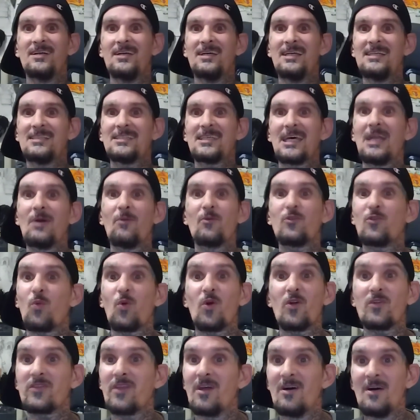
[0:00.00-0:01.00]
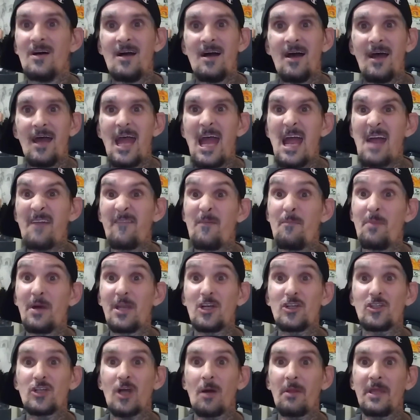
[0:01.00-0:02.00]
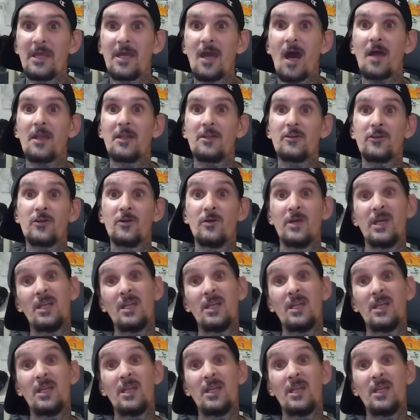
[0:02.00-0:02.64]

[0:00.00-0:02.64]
he said it was worth every bit of trouble he got into.